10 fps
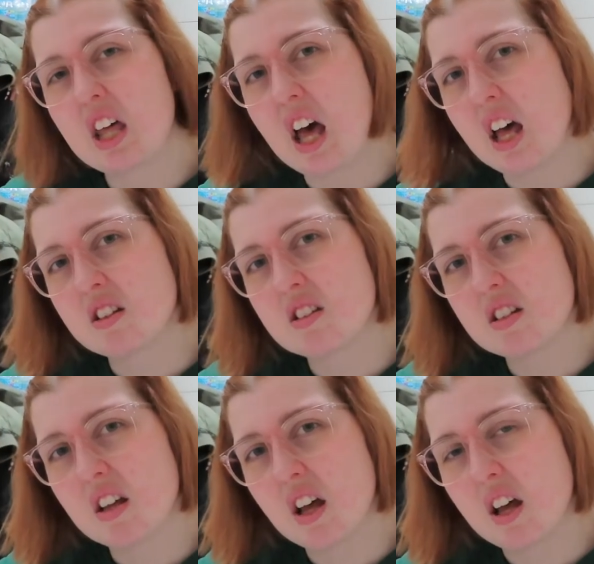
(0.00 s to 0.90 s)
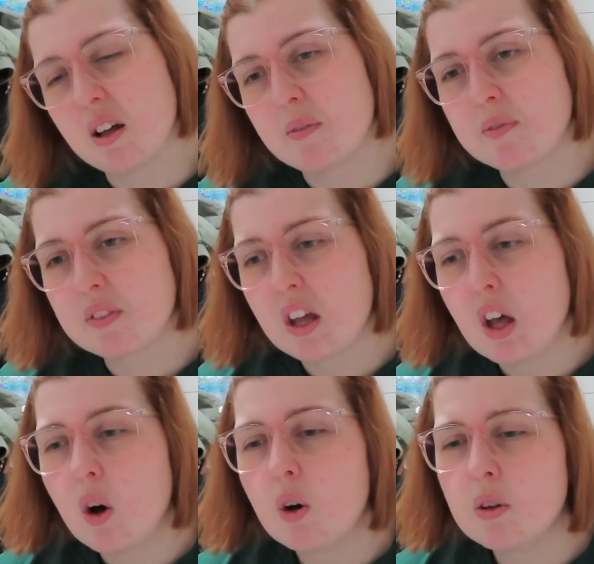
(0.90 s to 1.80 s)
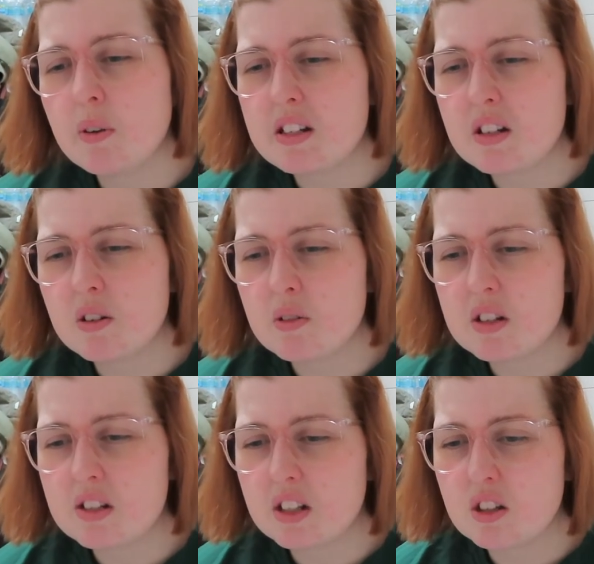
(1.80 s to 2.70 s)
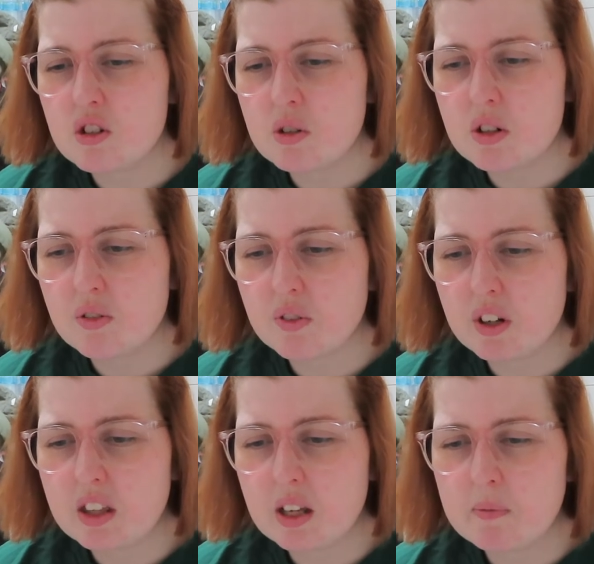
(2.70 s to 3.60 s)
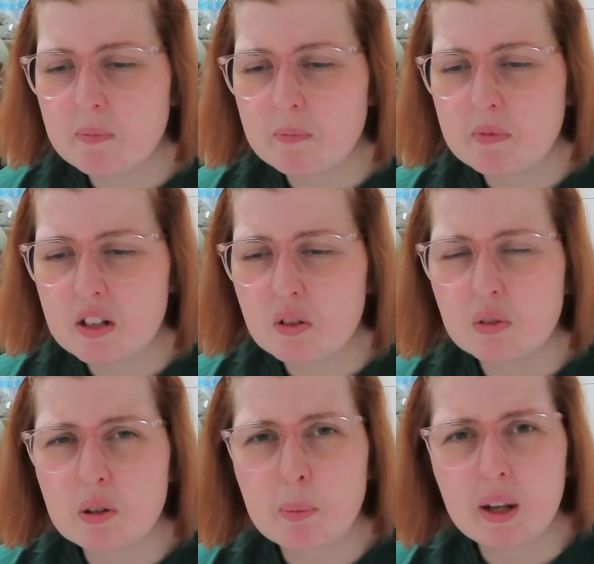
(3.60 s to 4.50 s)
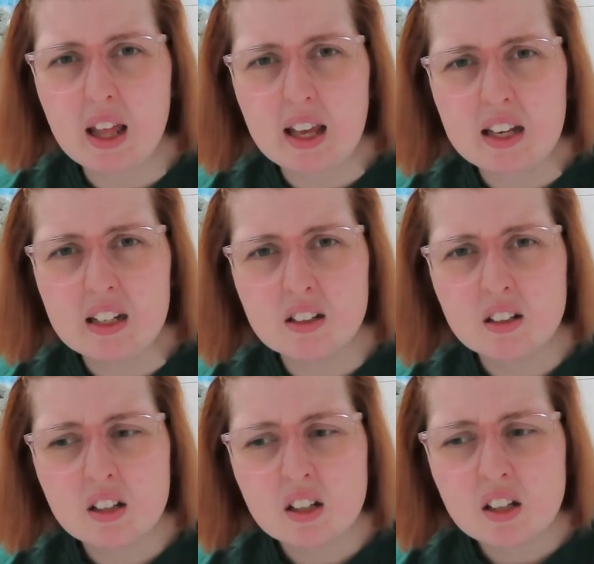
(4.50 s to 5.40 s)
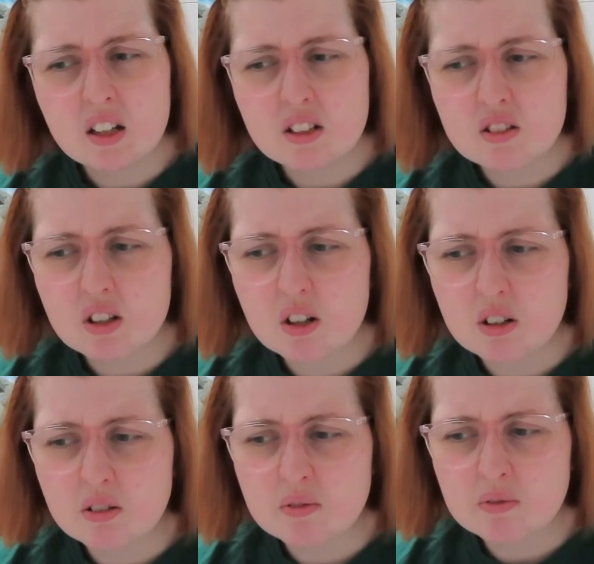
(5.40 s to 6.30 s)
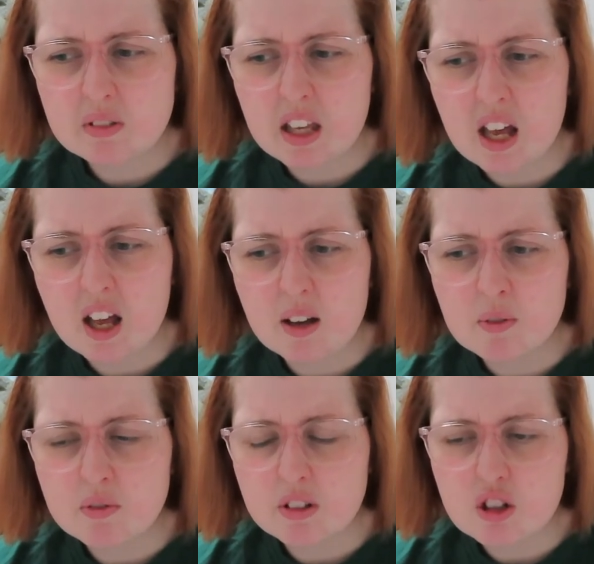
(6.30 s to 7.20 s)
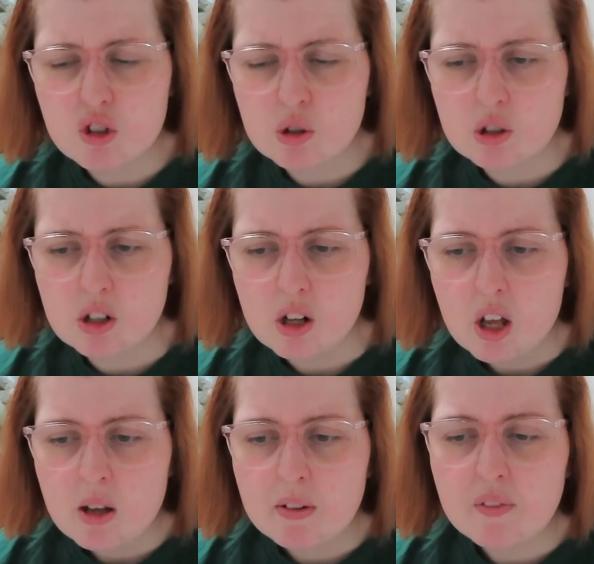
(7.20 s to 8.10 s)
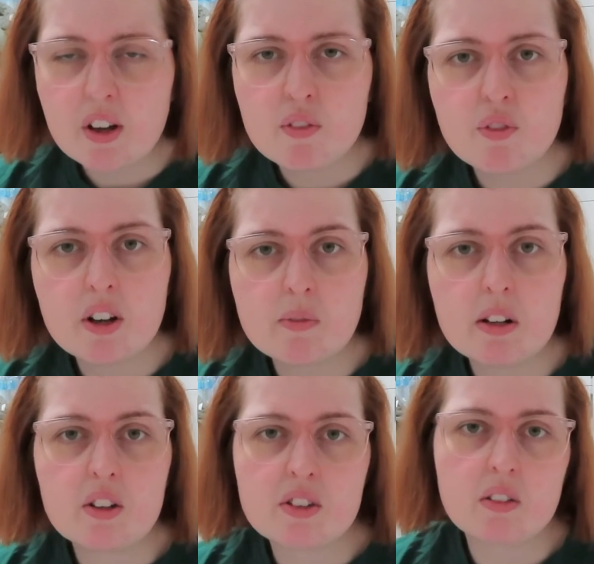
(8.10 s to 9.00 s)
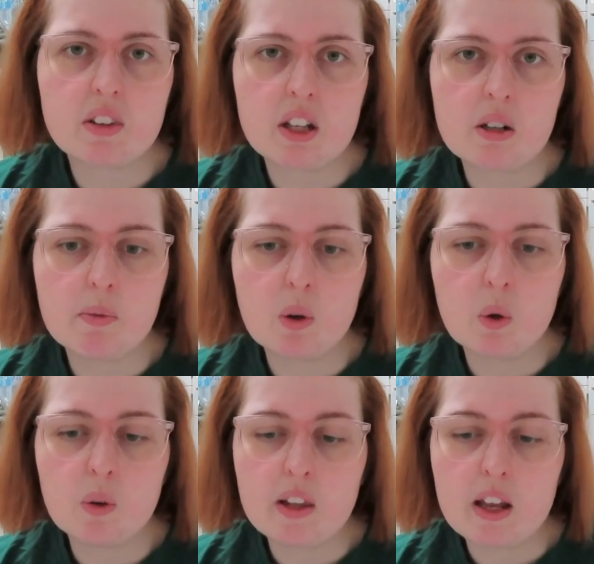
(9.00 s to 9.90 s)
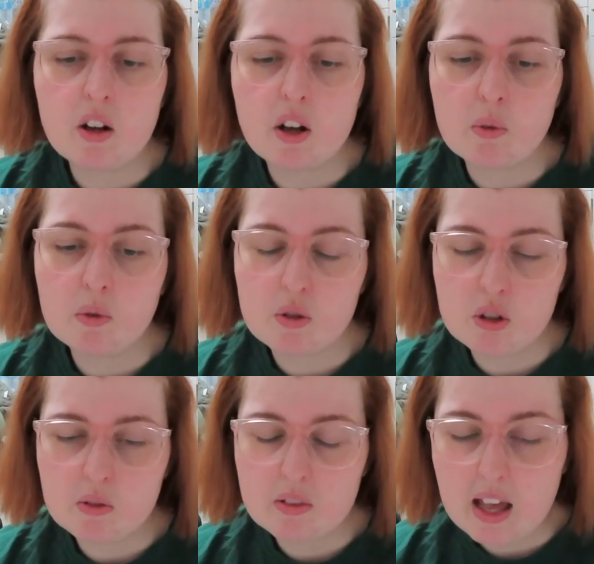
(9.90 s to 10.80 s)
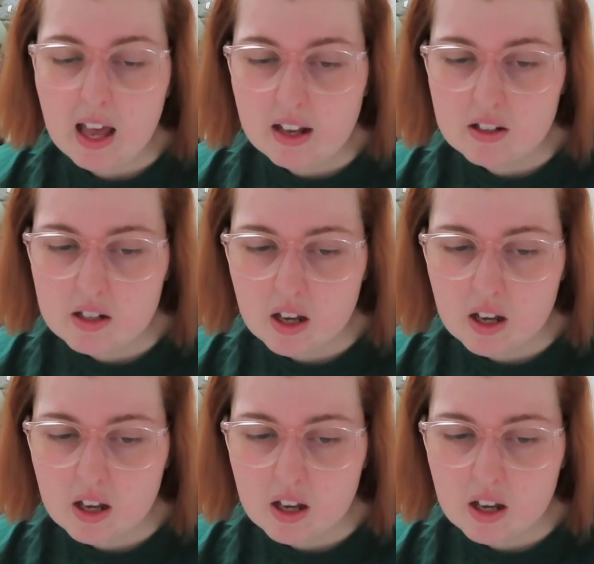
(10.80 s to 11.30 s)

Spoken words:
that. Although I did notice like the duty free they did on the plane. So yeah, I'm not really sure. But if I can find them a little something in the mall, then I will do that.